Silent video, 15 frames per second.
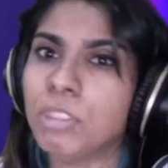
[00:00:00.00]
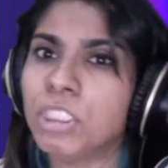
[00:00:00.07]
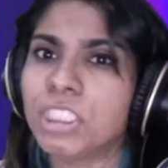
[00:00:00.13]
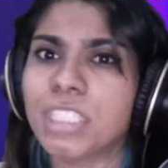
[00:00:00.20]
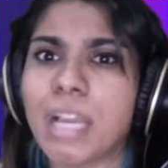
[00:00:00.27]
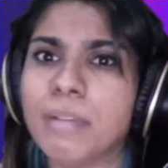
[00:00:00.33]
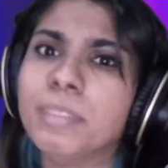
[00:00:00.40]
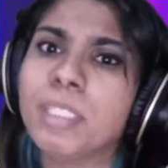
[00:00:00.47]
which
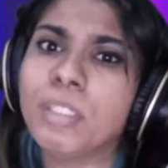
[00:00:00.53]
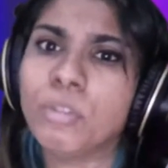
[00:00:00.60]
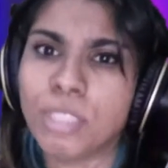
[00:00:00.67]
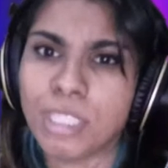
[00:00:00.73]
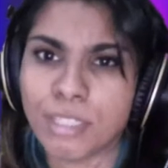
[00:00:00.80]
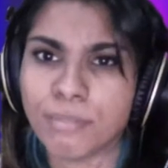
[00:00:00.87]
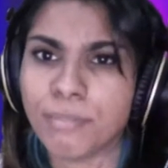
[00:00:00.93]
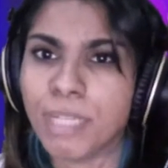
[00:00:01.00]
is
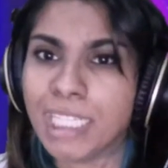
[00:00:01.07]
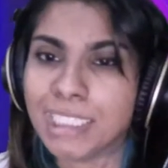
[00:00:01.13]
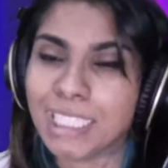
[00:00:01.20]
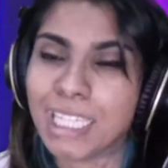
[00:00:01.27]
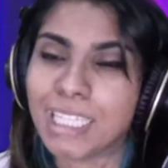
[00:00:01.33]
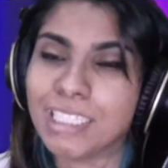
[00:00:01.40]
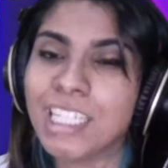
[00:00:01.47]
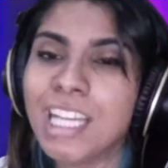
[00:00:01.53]
absolutely
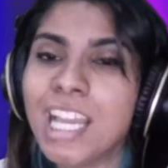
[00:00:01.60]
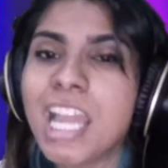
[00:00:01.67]
amazing.